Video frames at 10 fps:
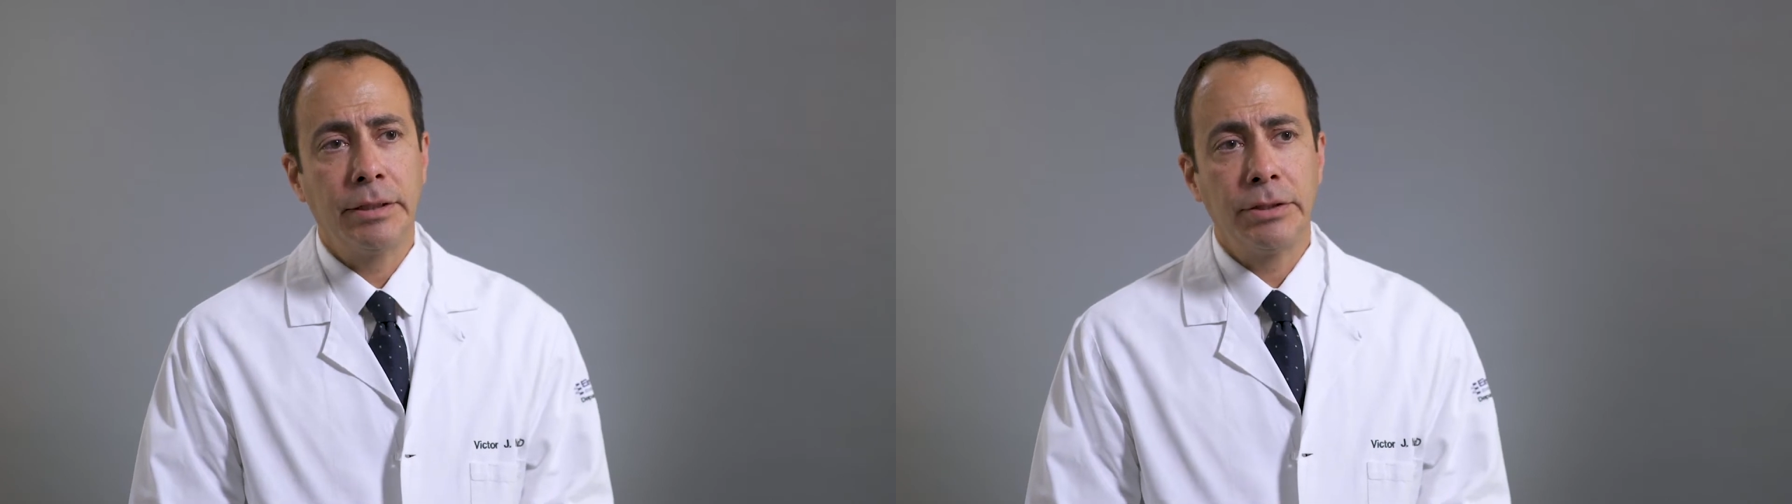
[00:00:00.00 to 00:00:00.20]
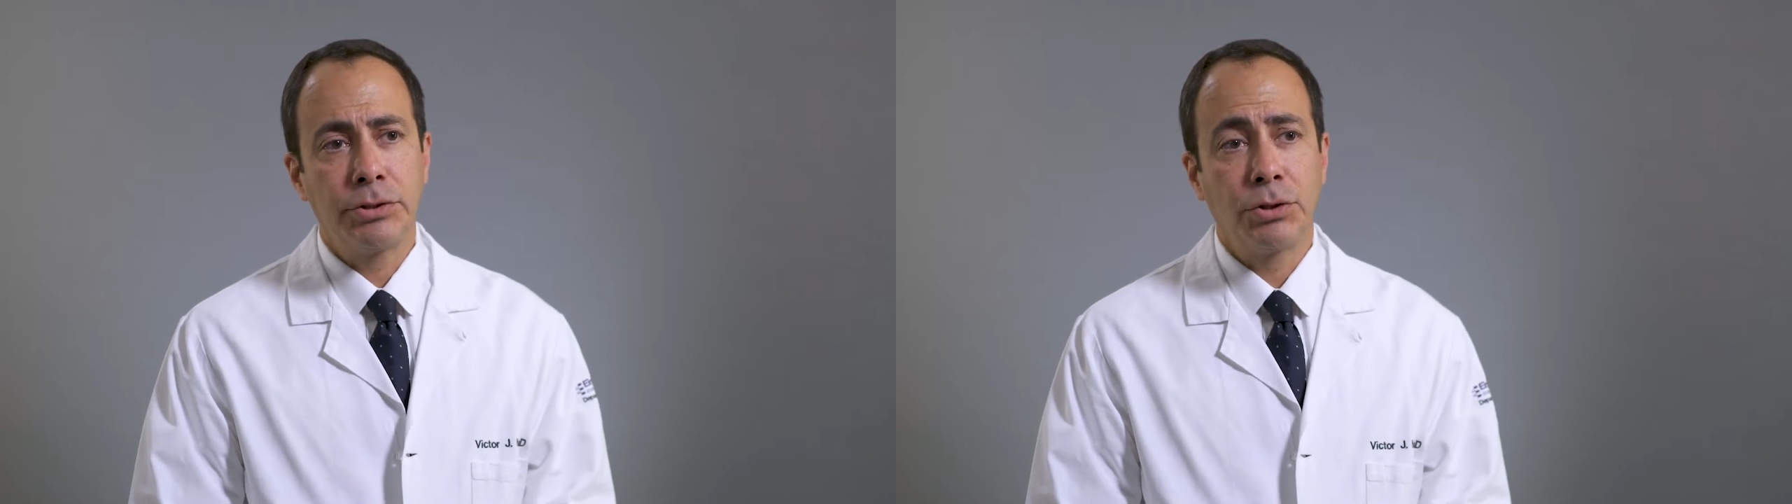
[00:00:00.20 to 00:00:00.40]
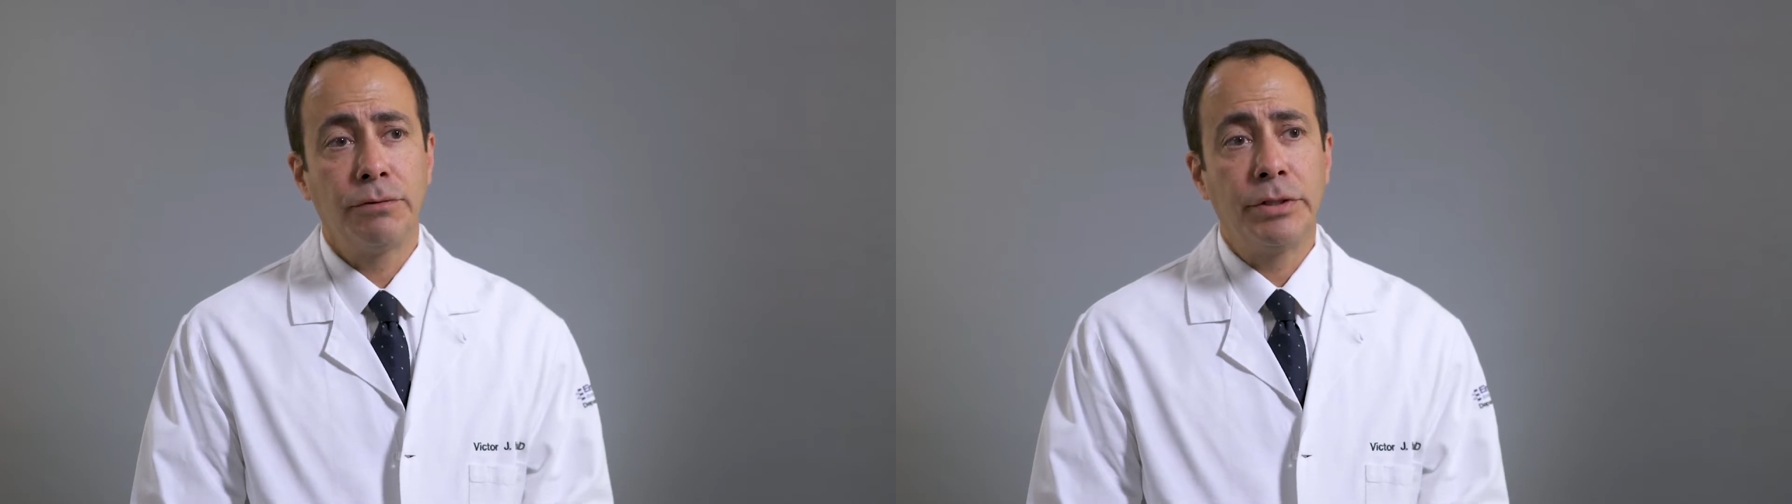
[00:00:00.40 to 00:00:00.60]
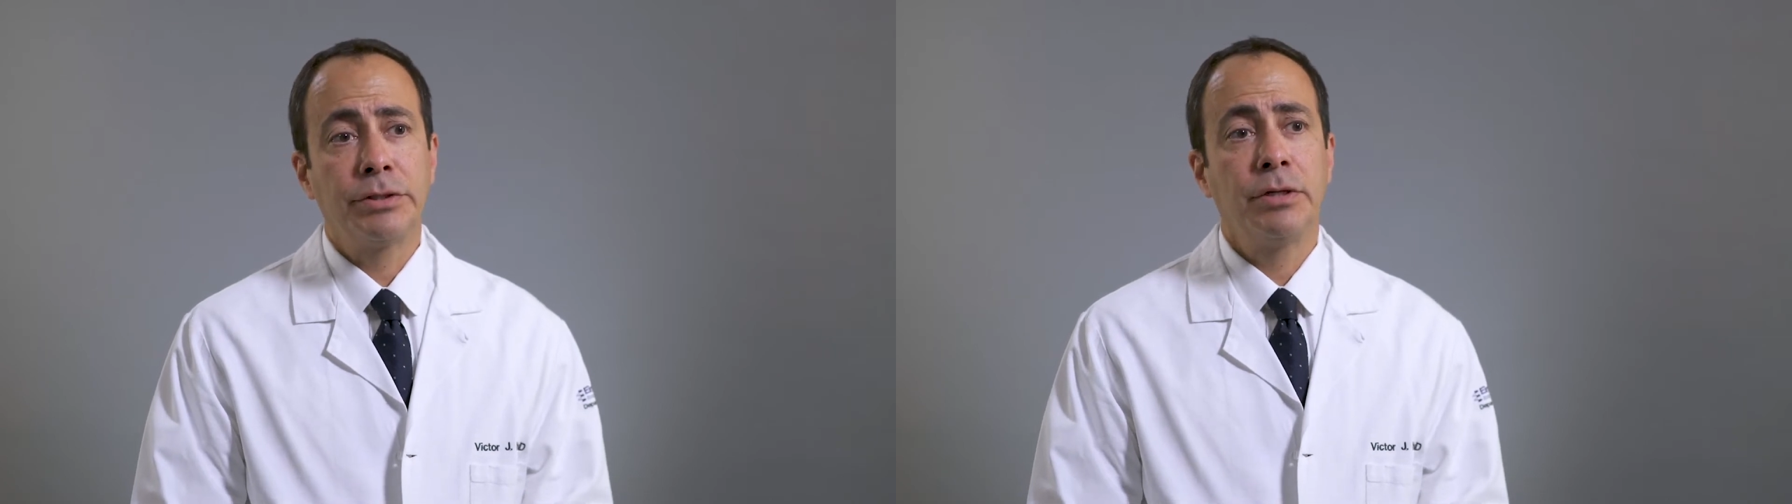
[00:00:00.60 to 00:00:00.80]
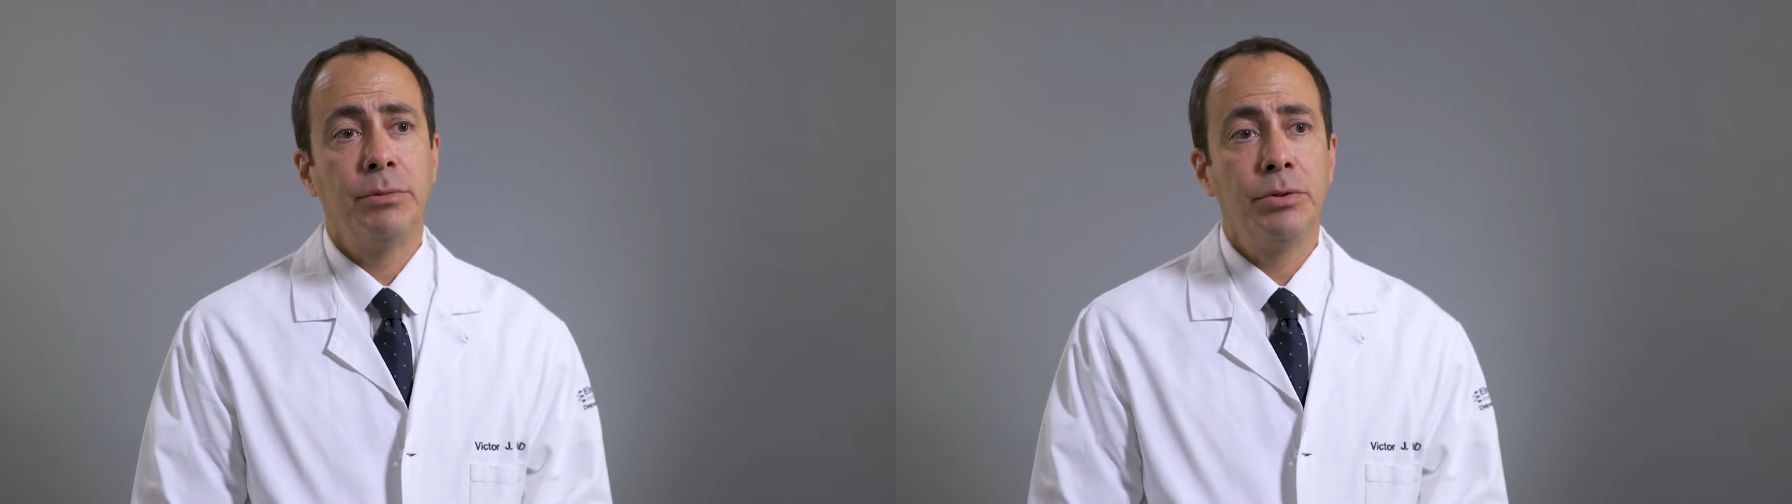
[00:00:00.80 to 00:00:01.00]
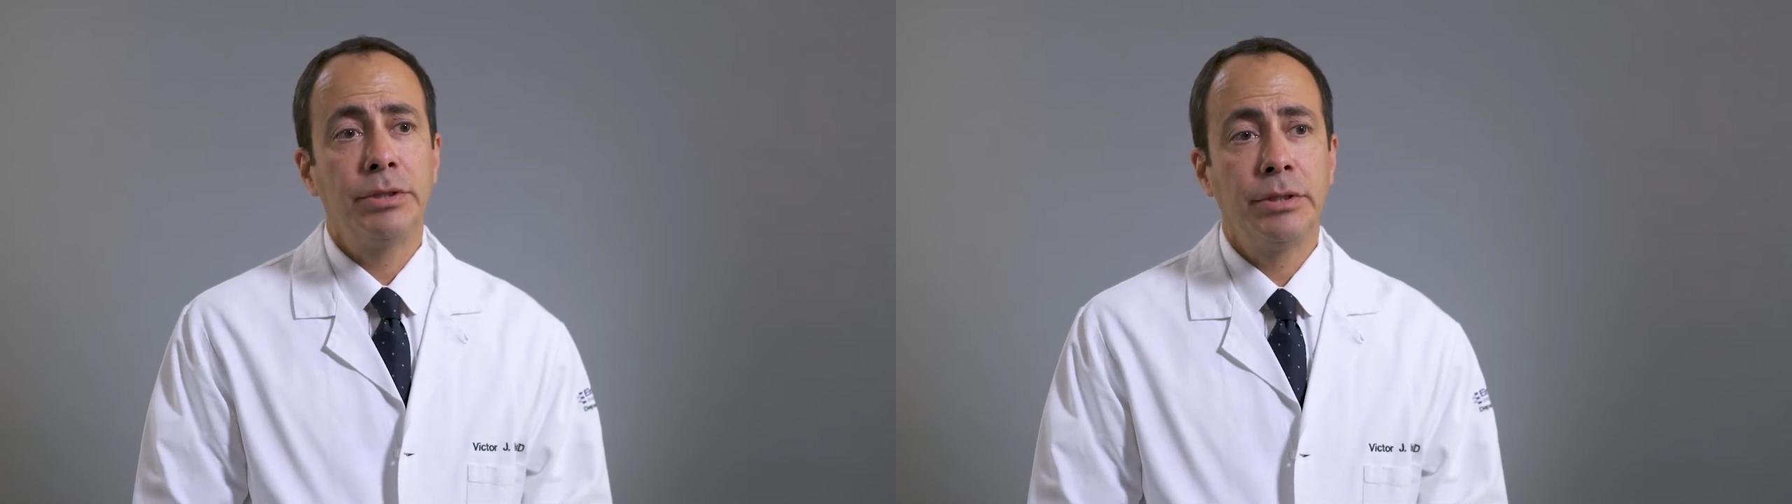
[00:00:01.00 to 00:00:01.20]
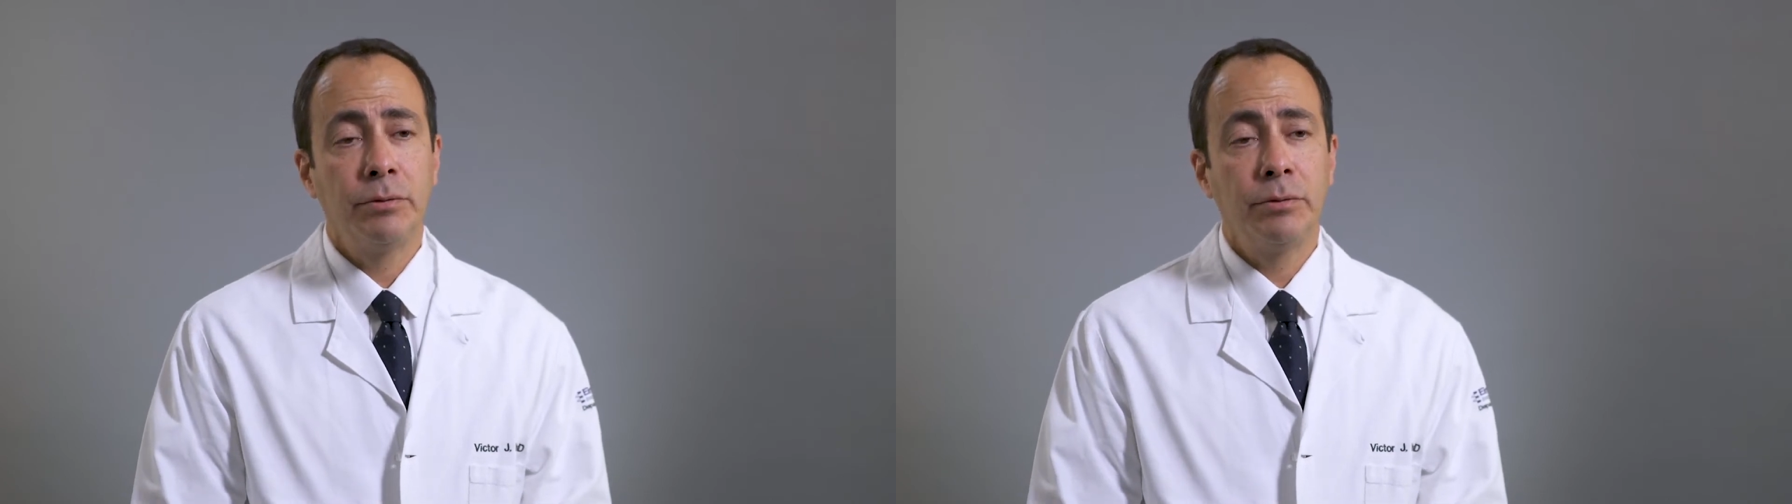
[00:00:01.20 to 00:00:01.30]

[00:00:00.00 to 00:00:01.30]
served its community,